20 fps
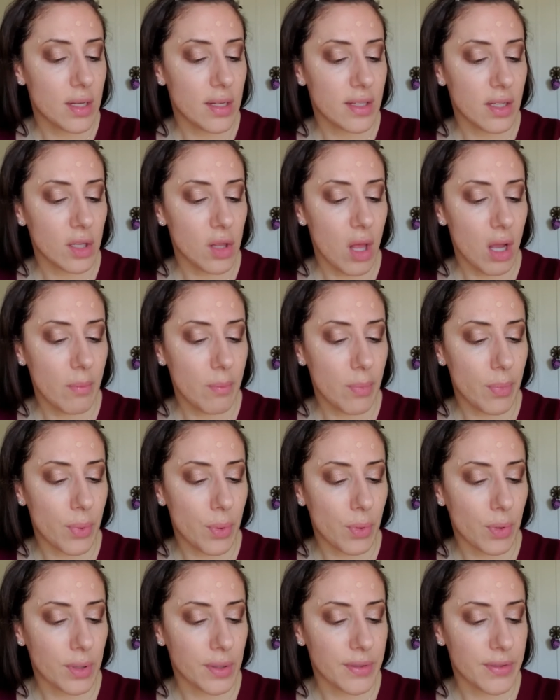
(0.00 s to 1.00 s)
Doesn't clog
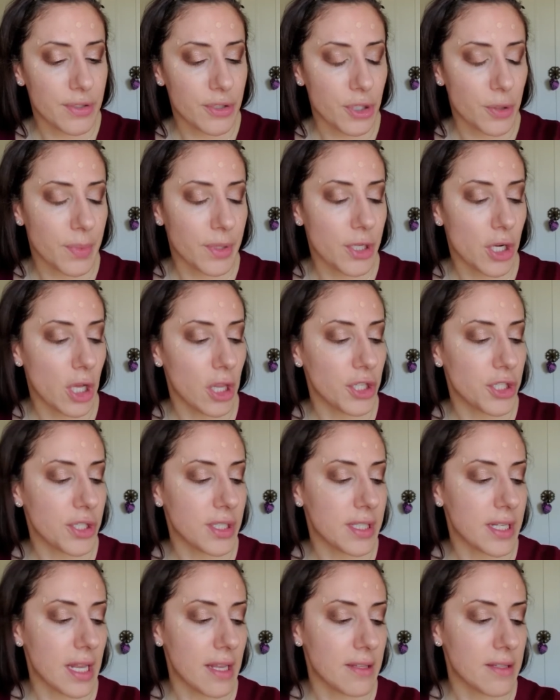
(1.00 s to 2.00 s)
pores.
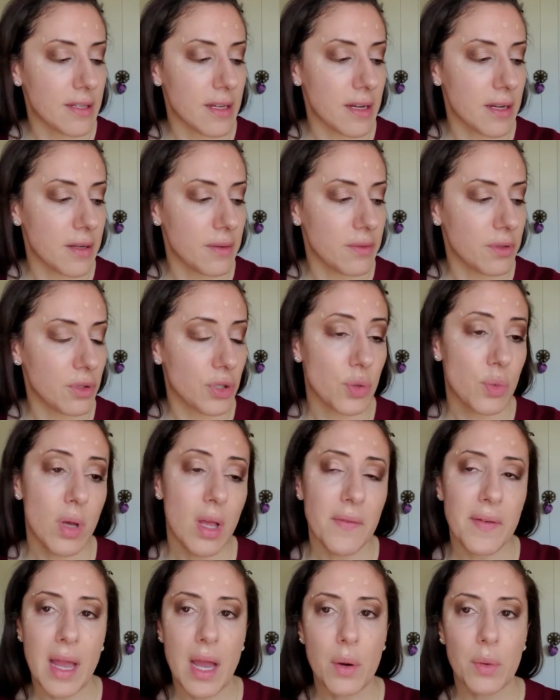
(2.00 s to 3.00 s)
Dermatologist tested. For
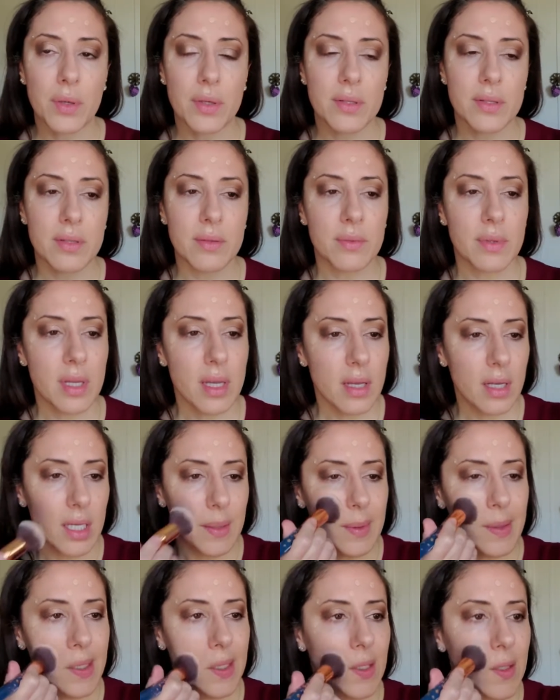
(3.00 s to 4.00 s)
12 hours. Yeah,
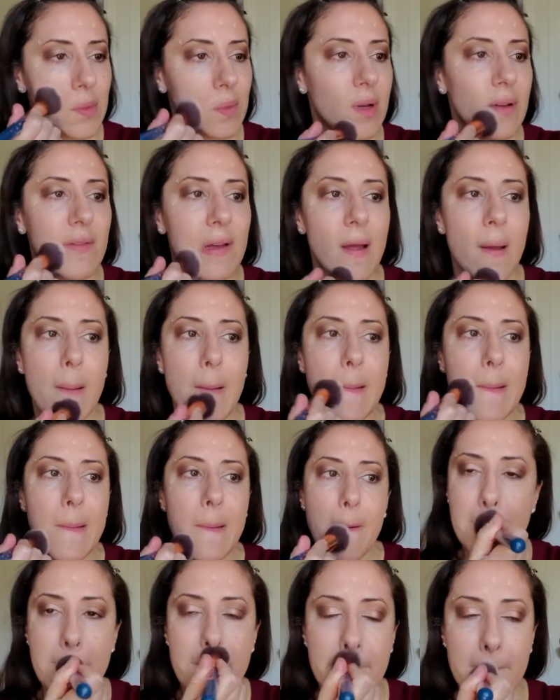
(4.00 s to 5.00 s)
give me a good 12
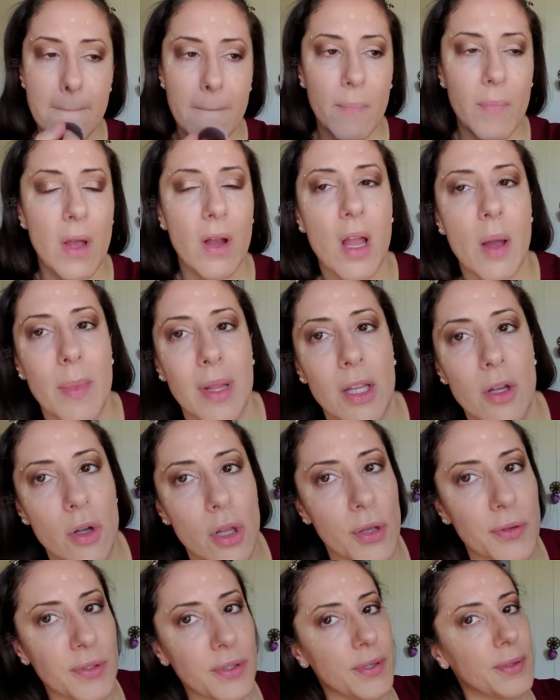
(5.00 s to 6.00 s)
hours. I'll come a little
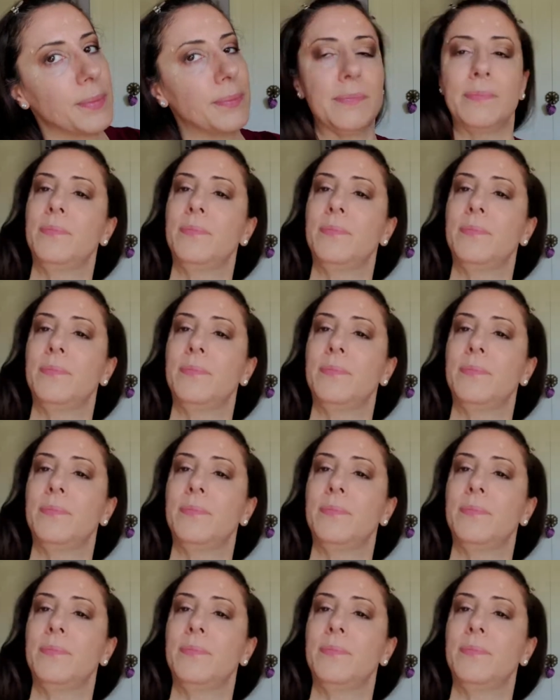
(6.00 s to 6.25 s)
closer.